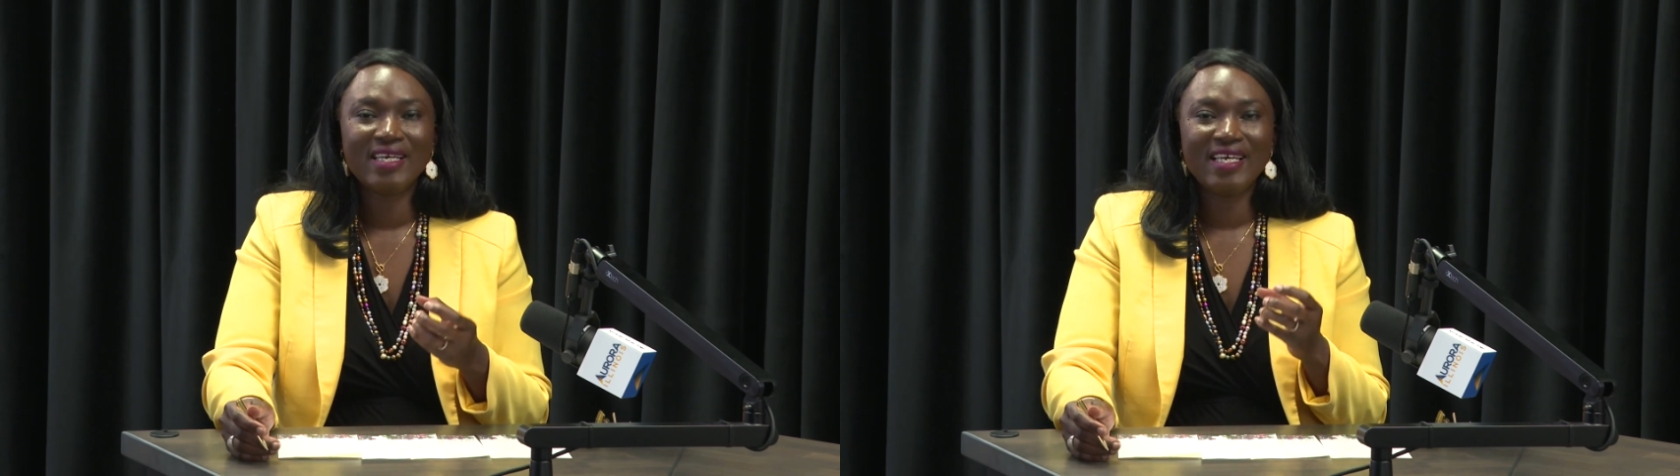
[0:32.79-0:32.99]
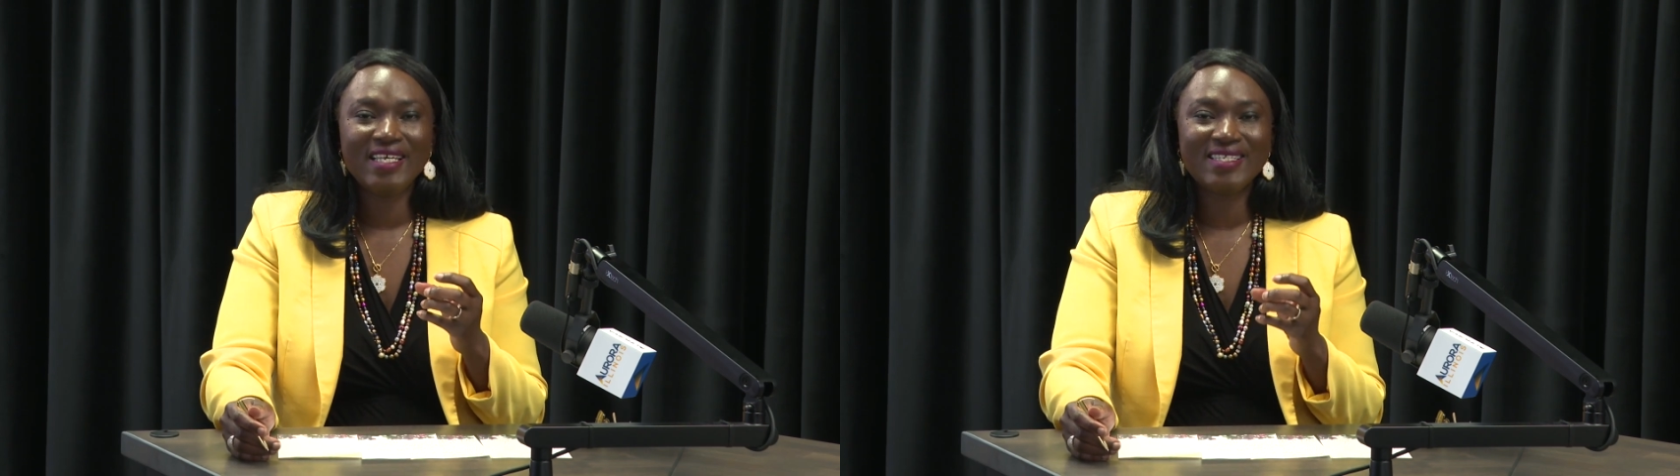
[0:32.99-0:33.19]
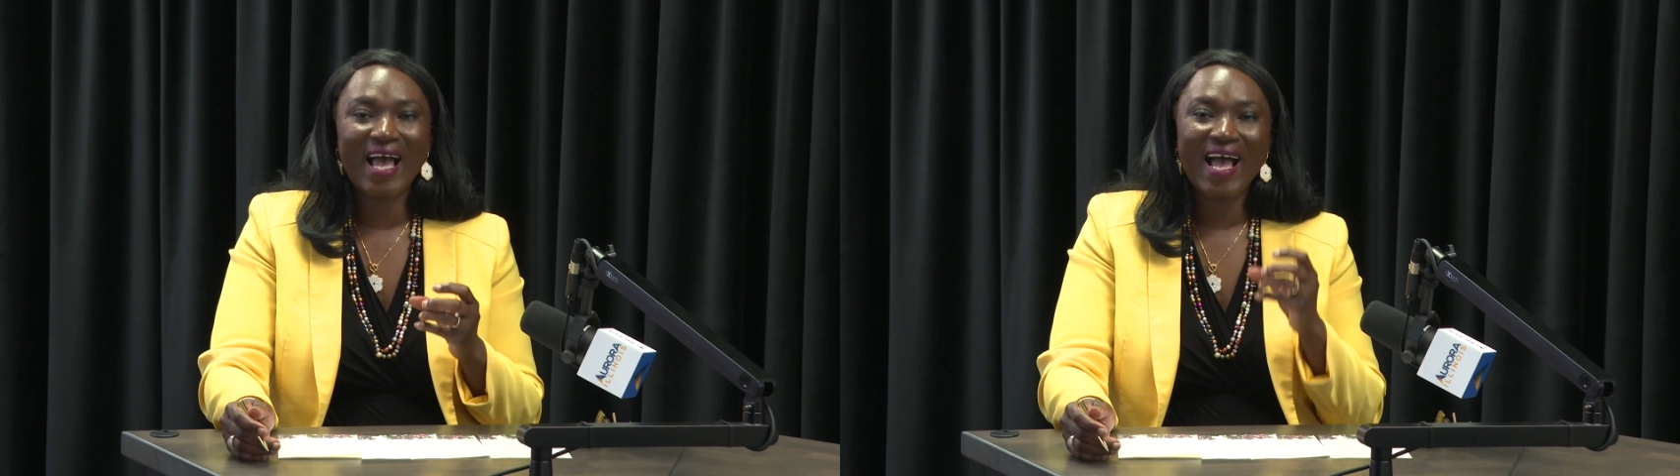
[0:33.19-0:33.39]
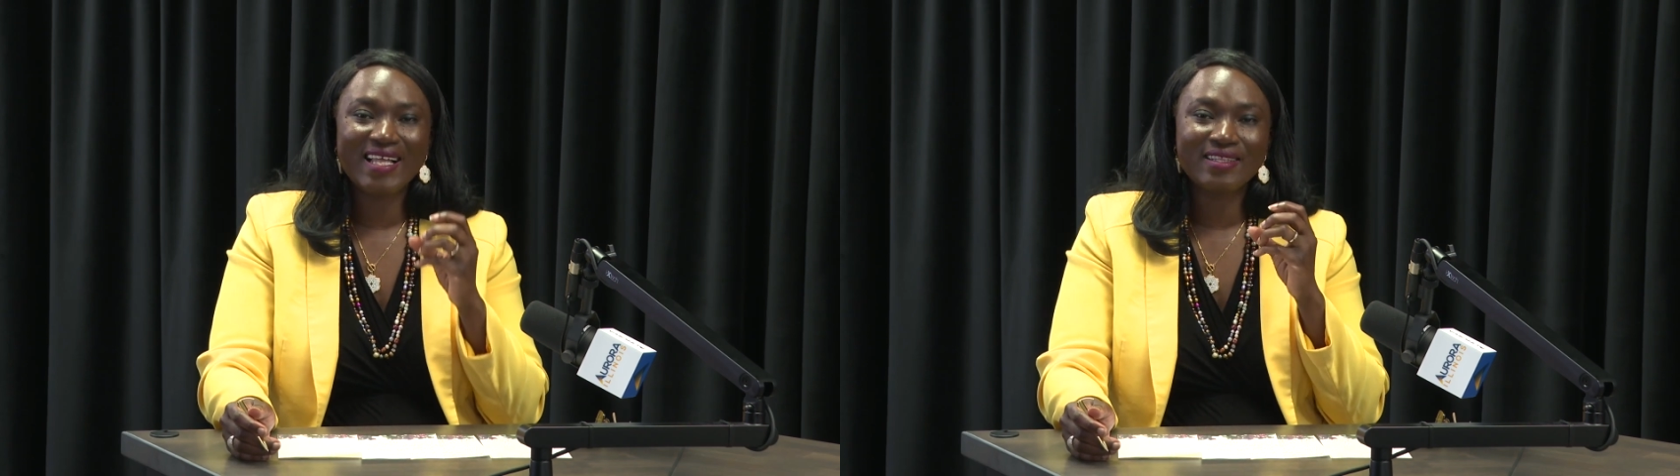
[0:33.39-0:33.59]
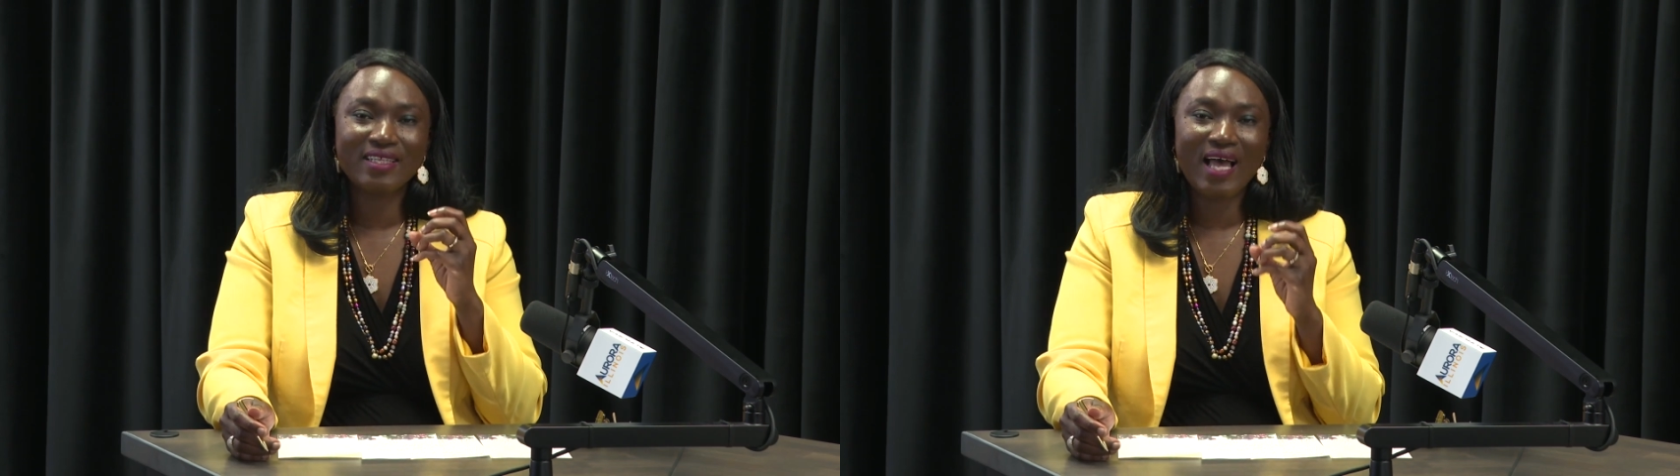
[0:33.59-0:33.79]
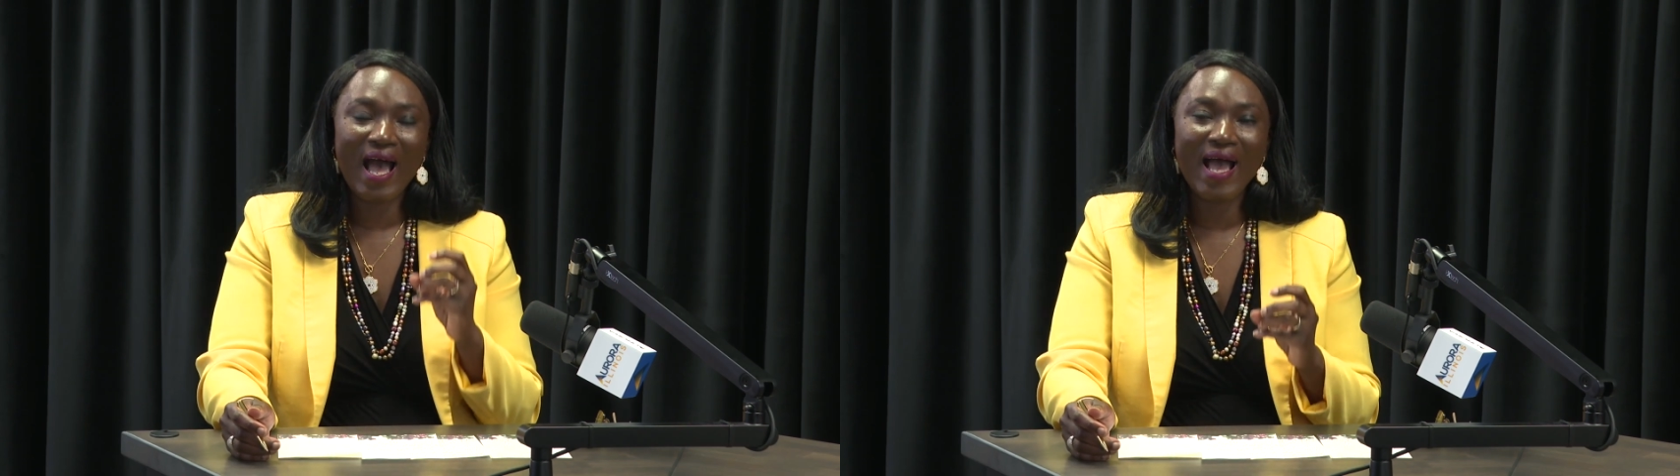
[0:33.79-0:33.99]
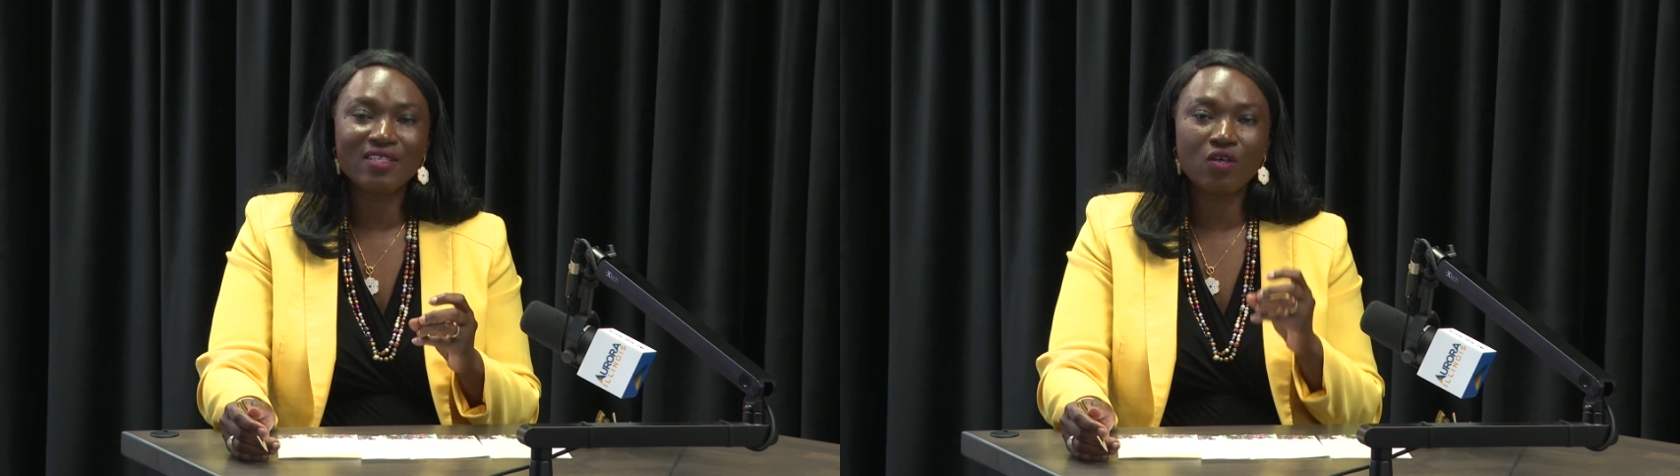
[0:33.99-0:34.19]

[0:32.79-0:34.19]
is at the heart